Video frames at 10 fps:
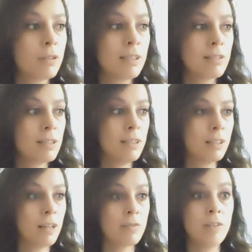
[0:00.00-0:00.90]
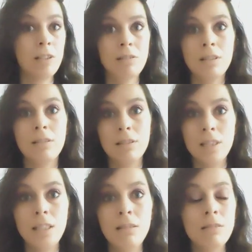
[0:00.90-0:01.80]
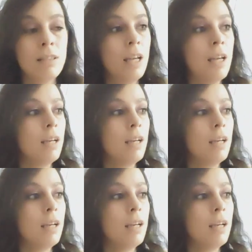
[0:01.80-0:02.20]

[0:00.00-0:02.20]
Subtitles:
You're going to see a lot of nuts and seeds.